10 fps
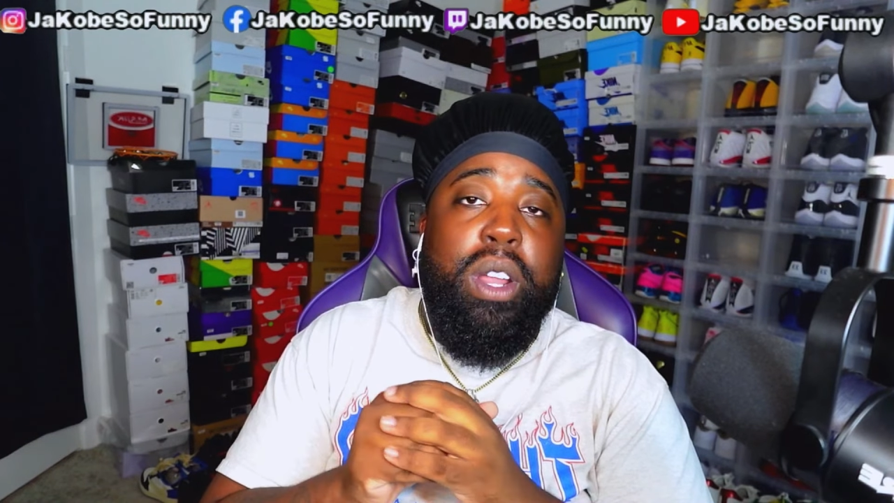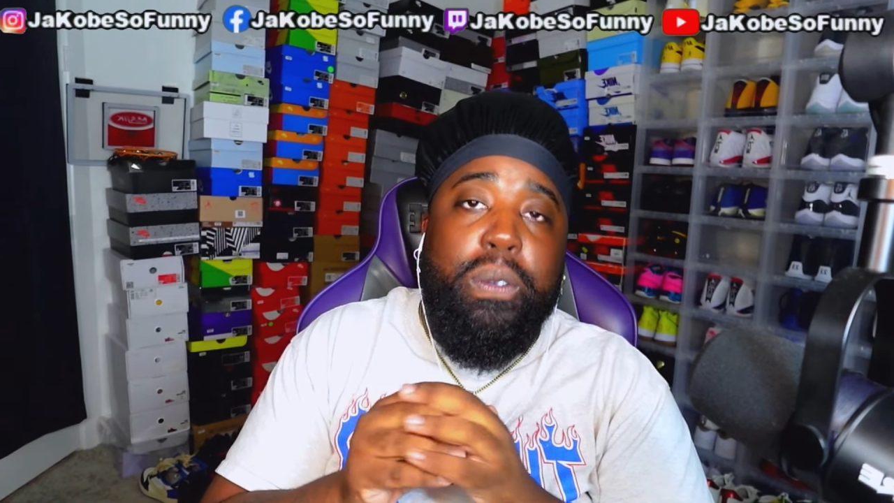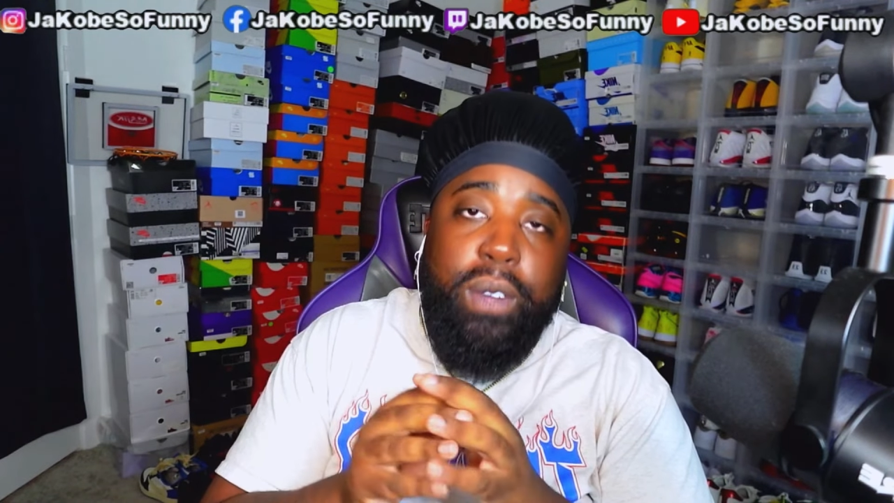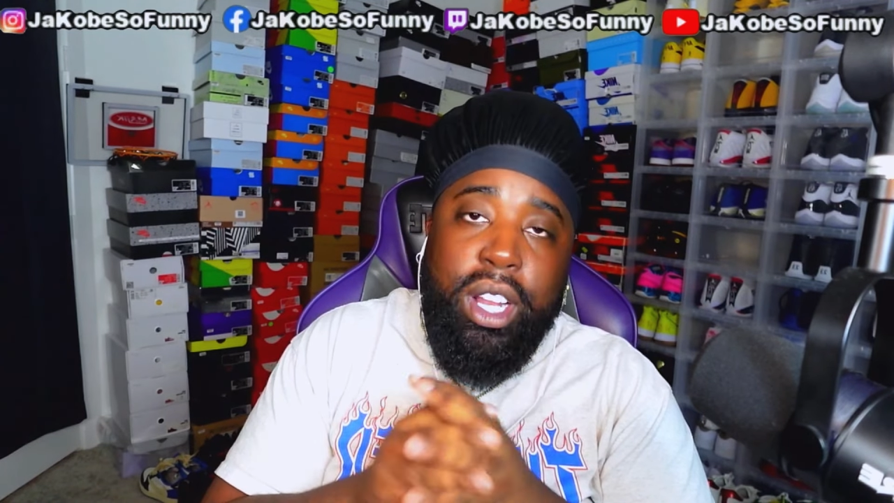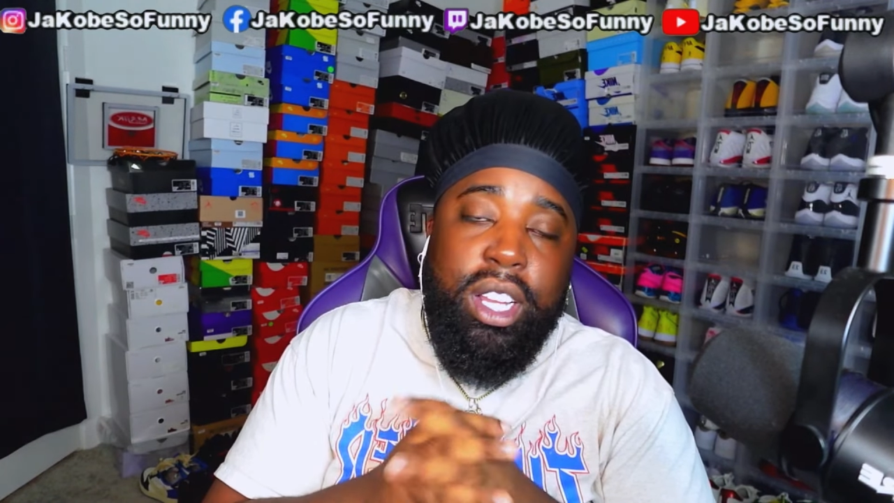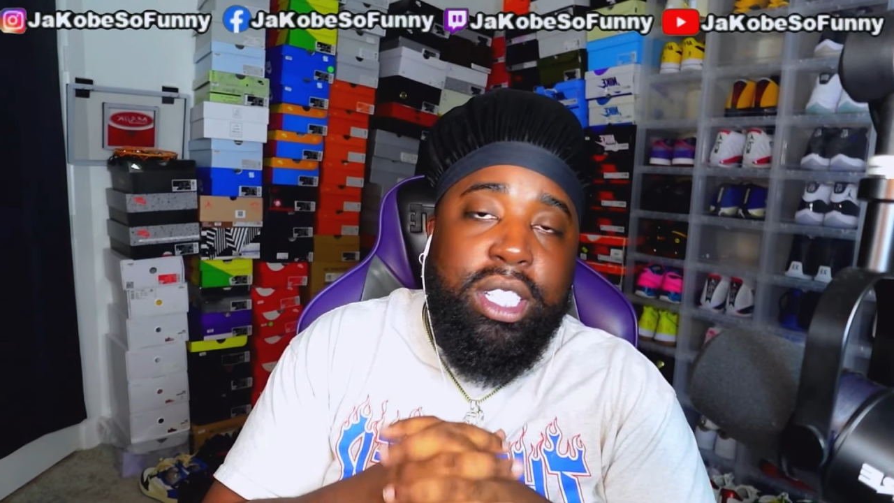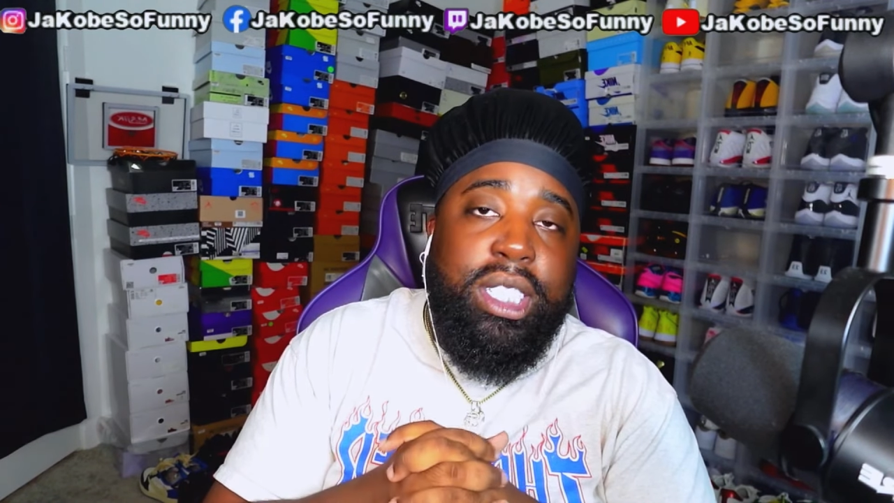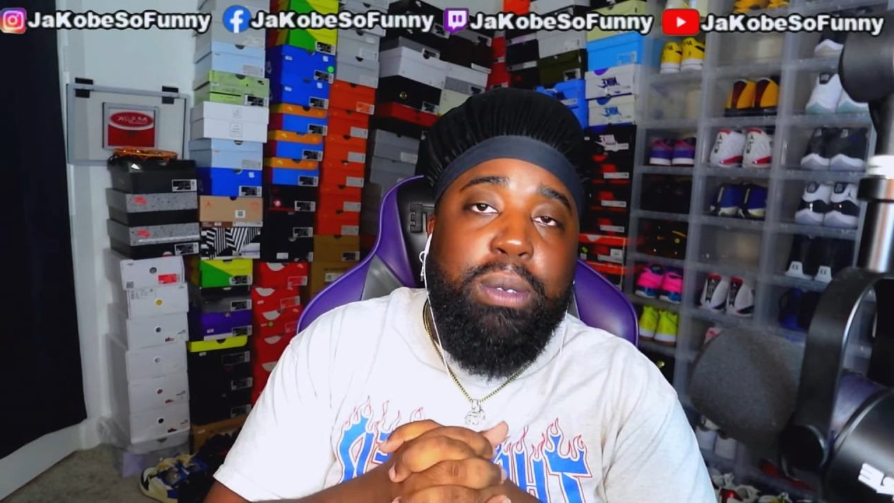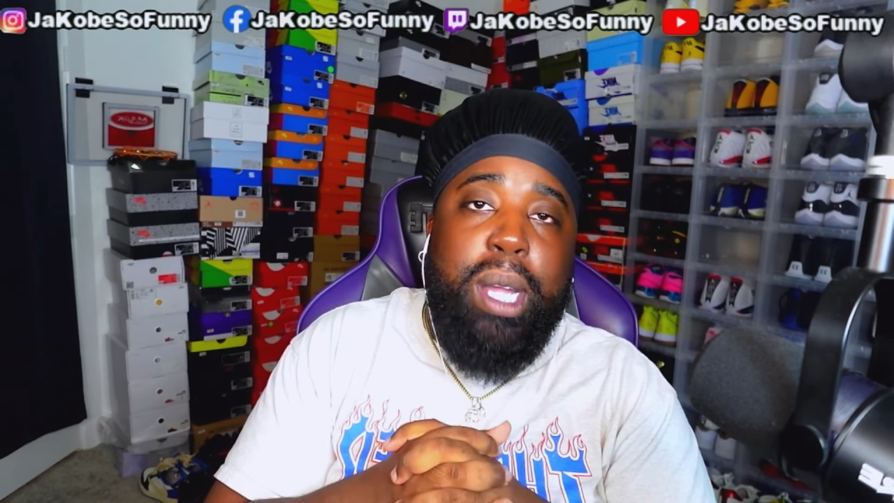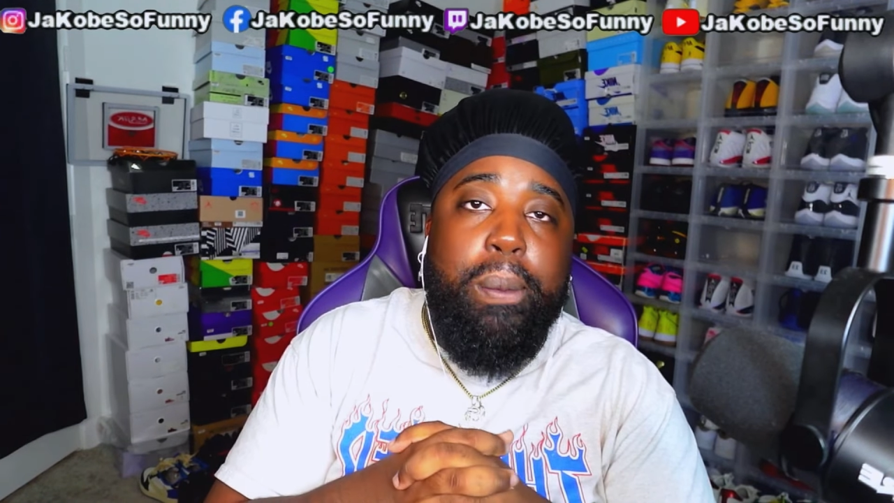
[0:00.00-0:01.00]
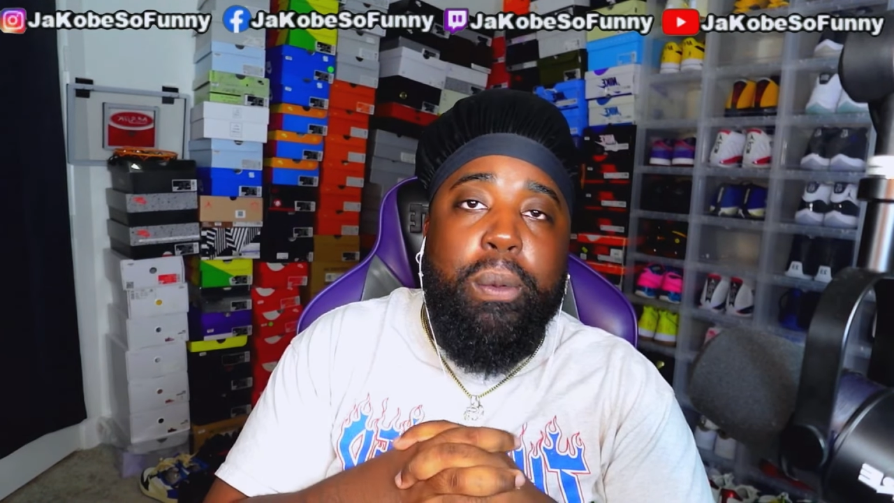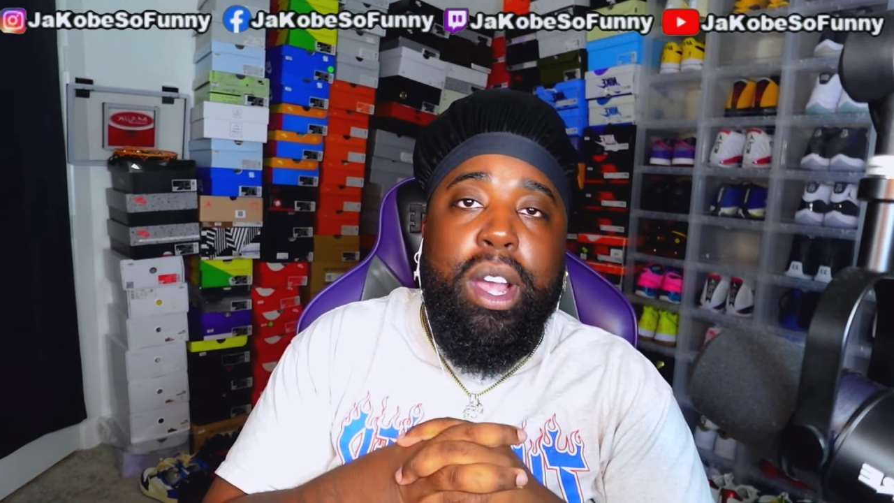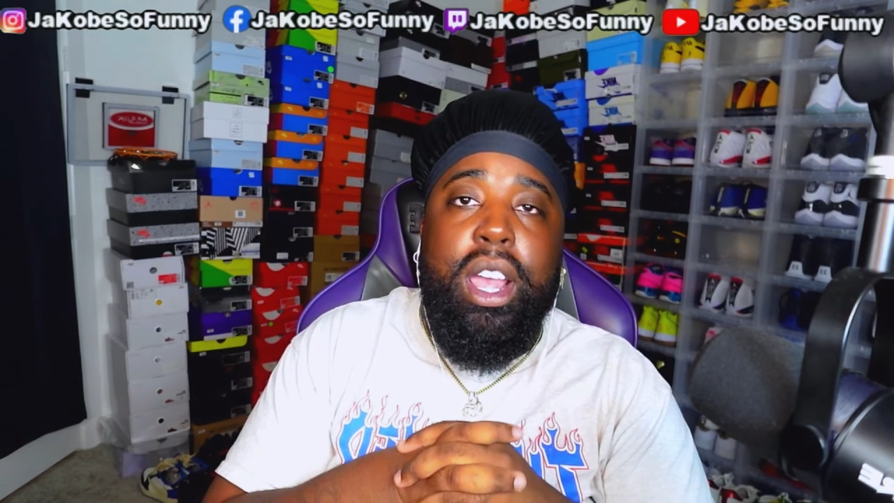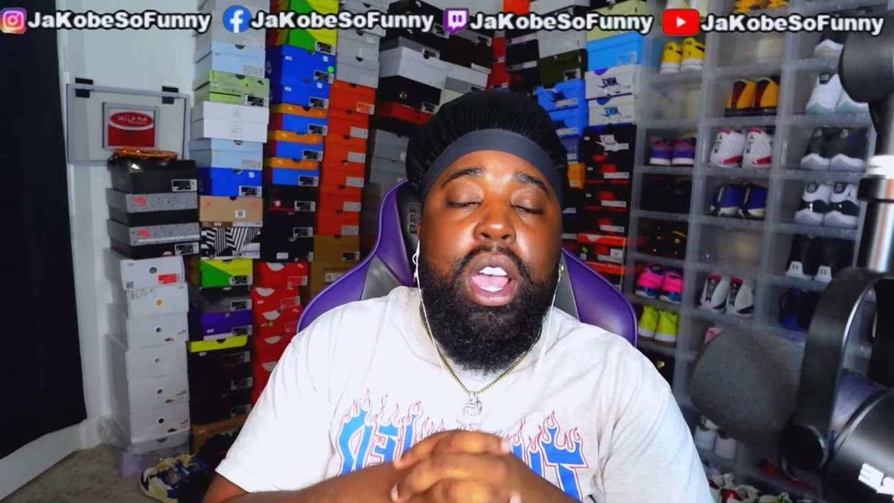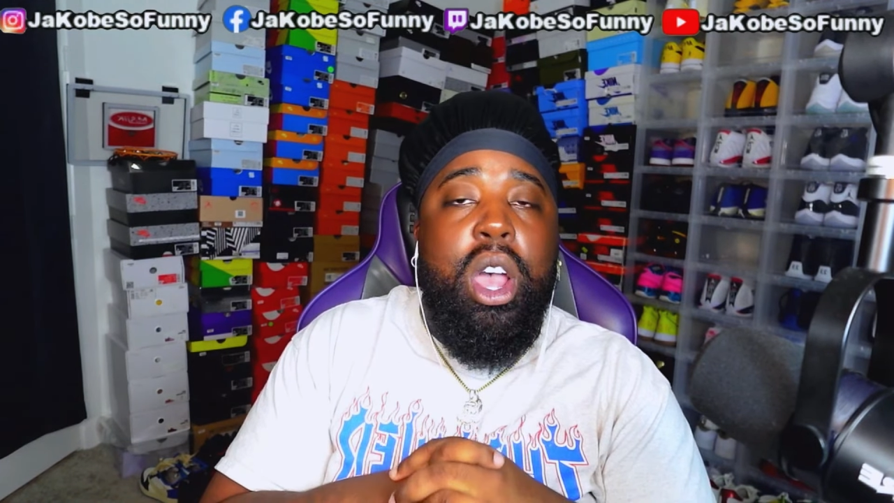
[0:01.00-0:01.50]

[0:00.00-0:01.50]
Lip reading: feeling some type of way.